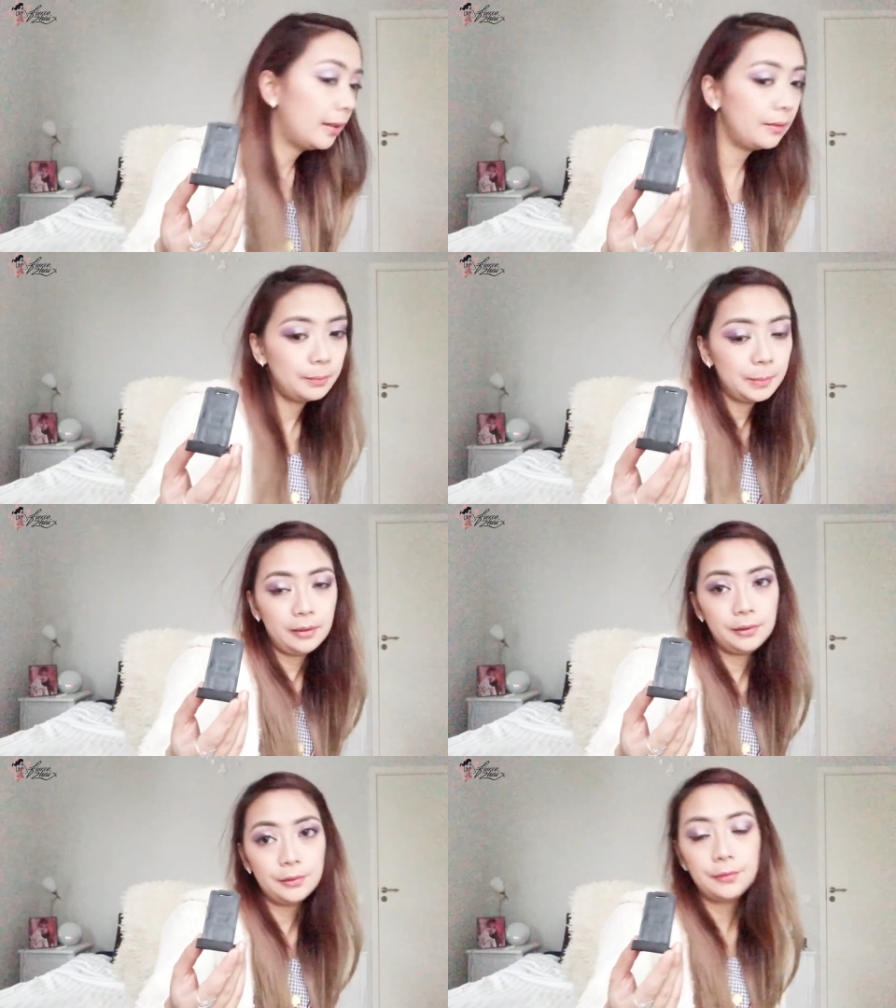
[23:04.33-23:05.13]
have my
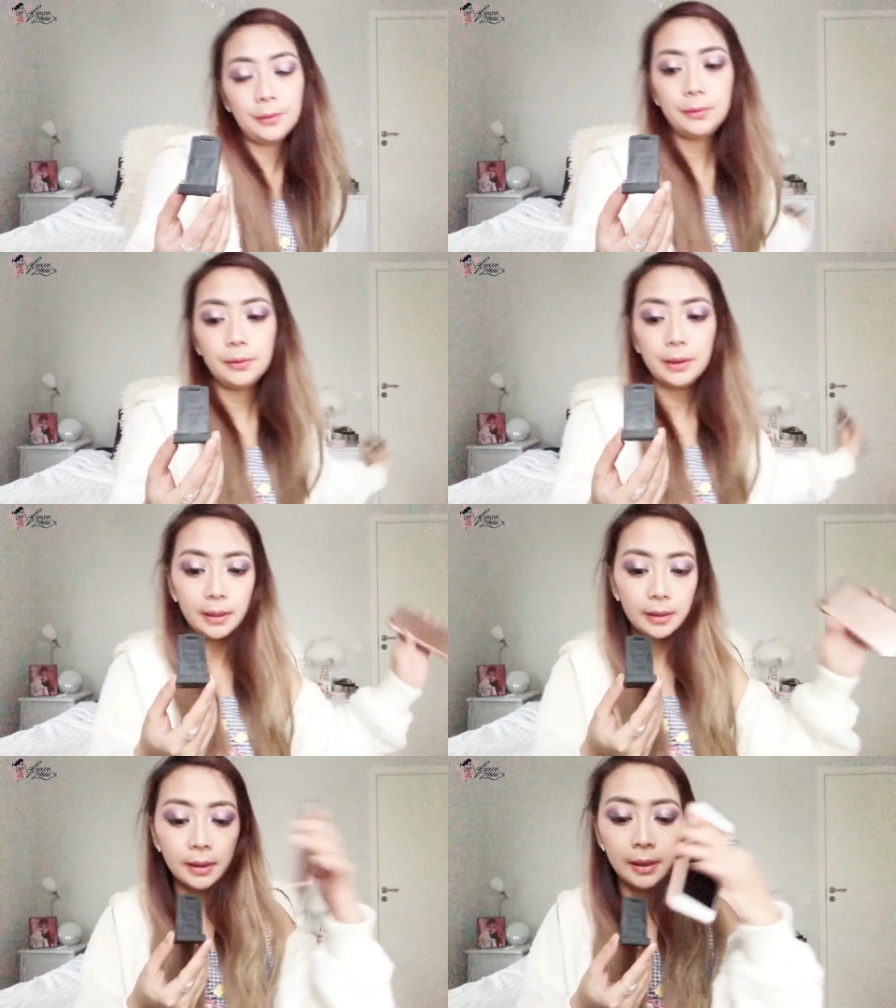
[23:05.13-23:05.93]
other phone. Okay.
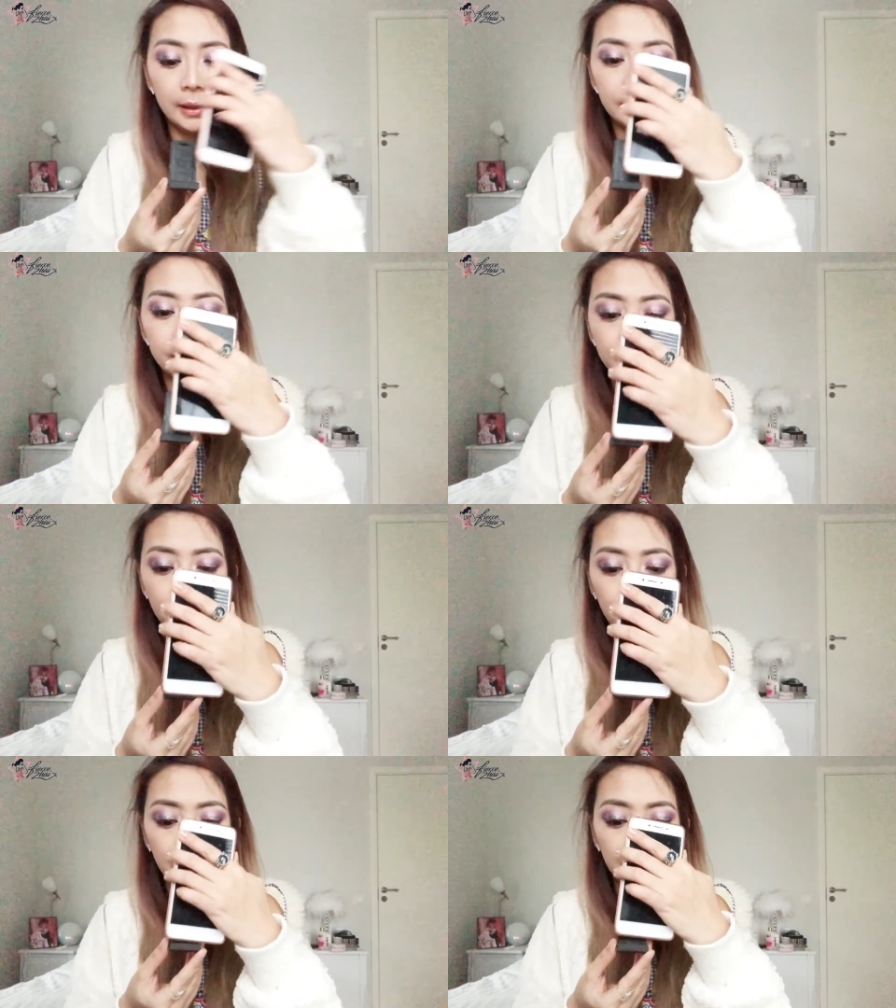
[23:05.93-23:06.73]

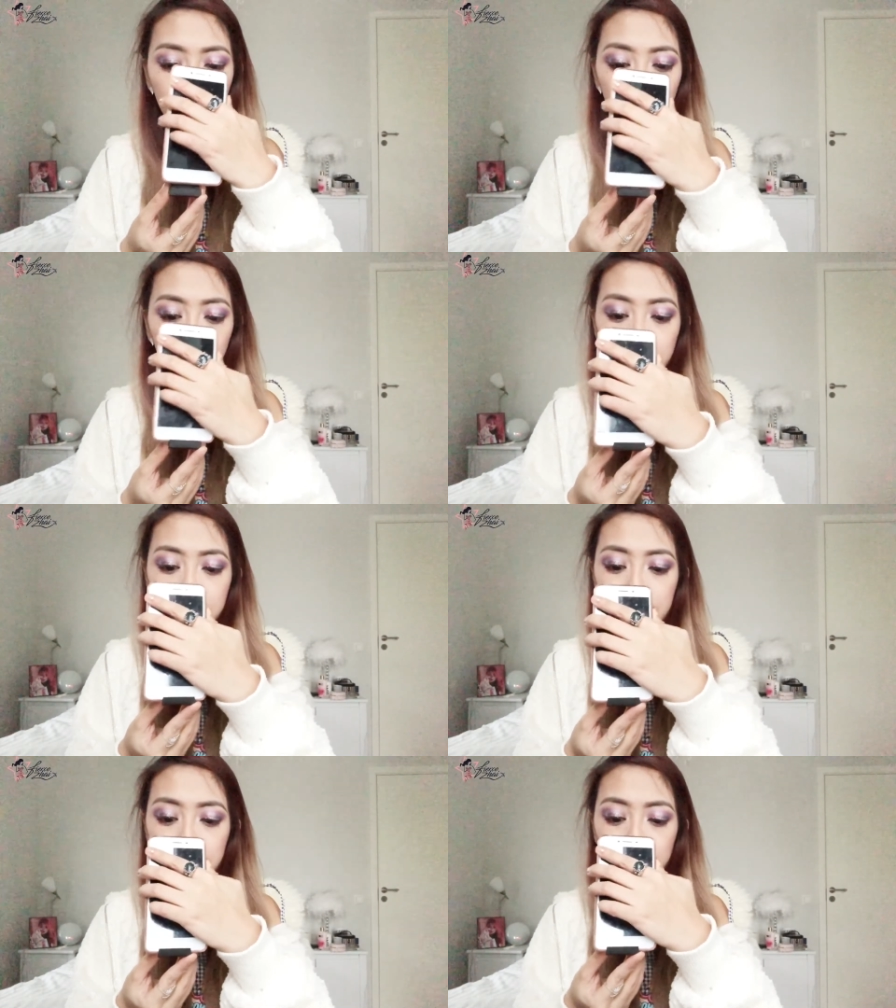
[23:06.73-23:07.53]
So this
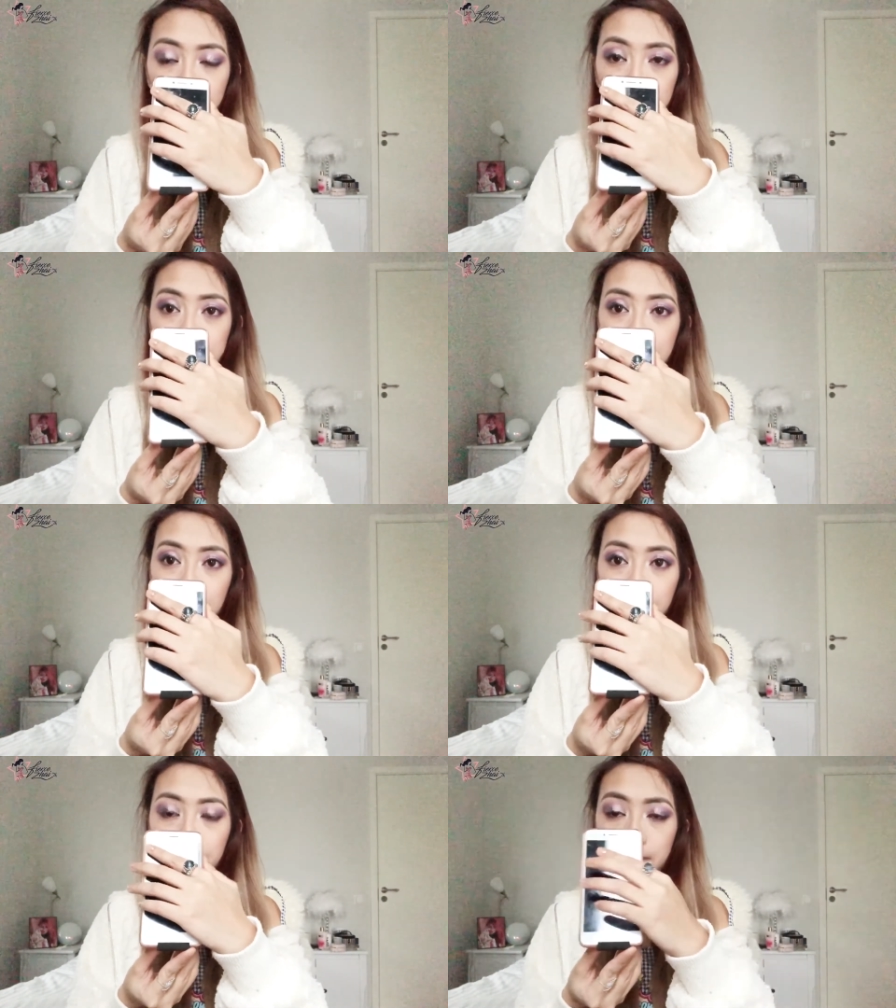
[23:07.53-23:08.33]
is an
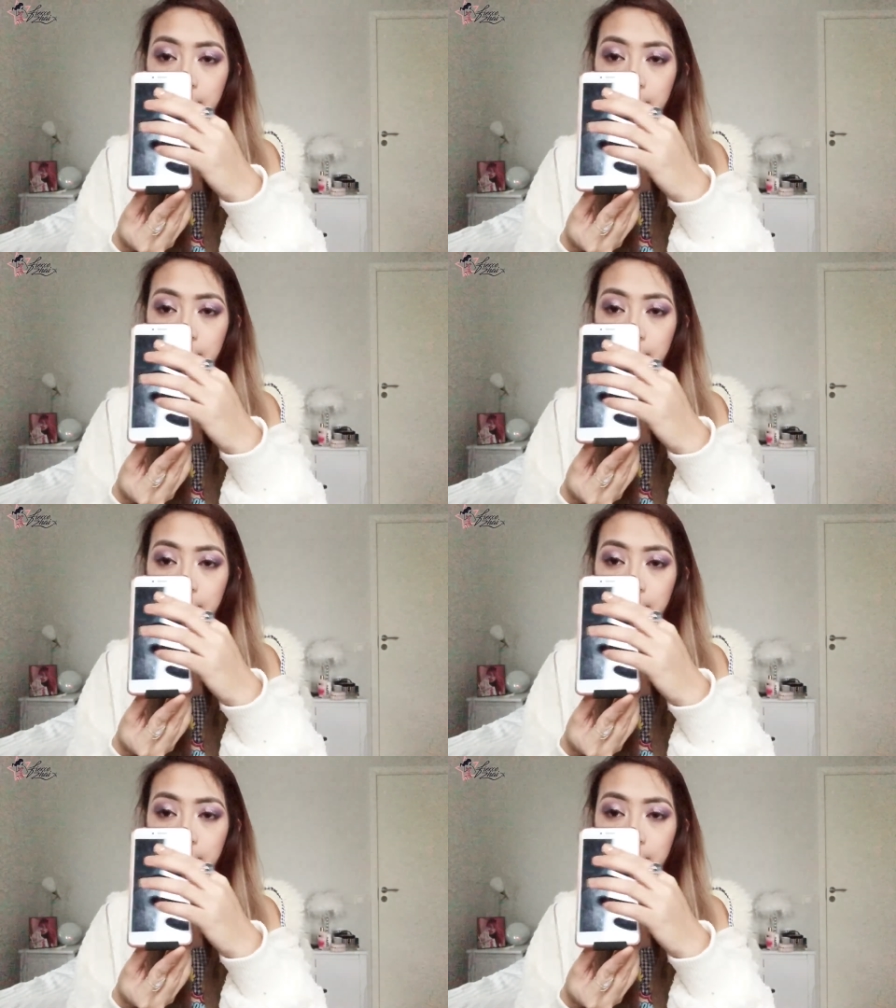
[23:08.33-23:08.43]
example,